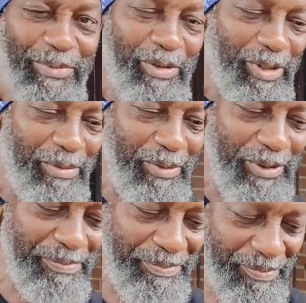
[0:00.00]
a better way to
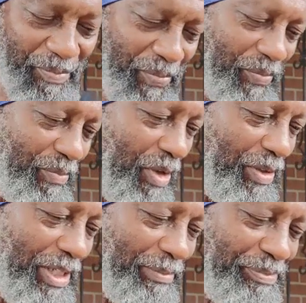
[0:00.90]
put it.
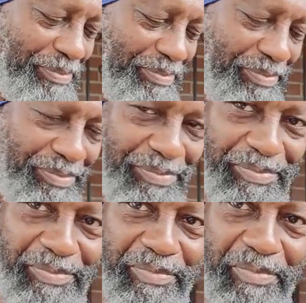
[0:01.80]
Okay.
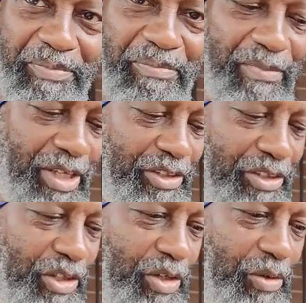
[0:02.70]

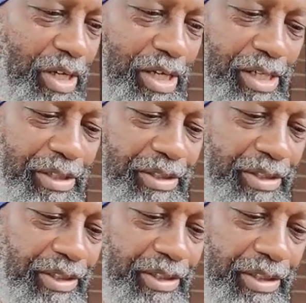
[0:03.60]
So, uh,
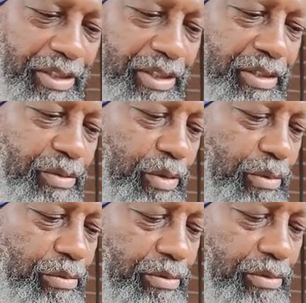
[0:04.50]

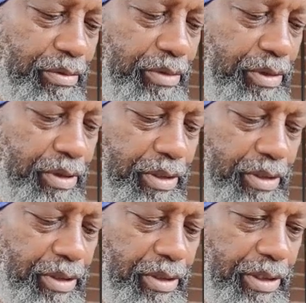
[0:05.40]
well,
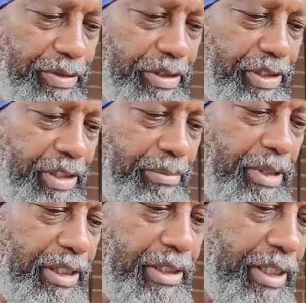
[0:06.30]
set it up
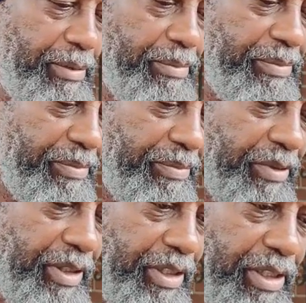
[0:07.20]
like that.
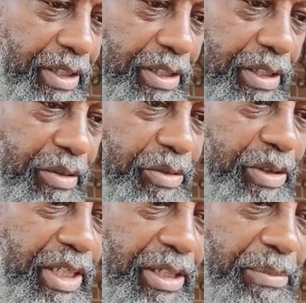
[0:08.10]
I'll do,
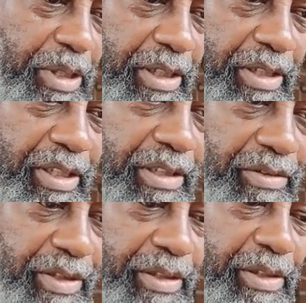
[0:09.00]
yeah, let me get
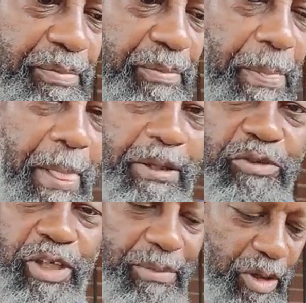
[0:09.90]
some things. I'm
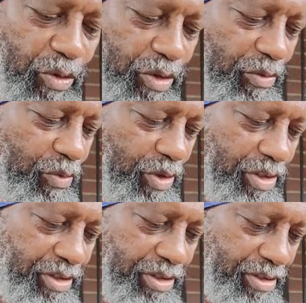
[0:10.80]
drinking my coconut water.
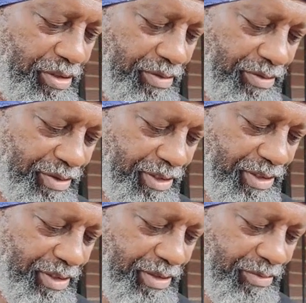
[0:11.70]
It's, uh,
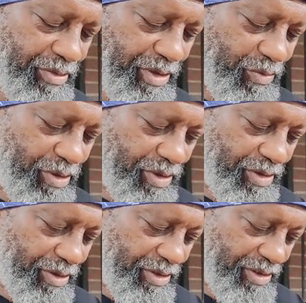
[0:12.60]
well,
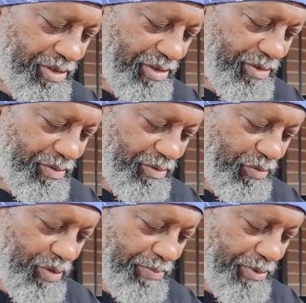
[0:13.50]

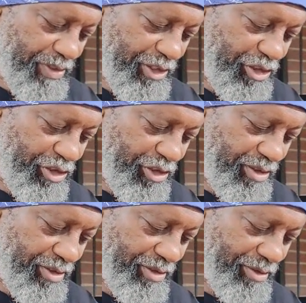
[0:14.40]
one percent sugar.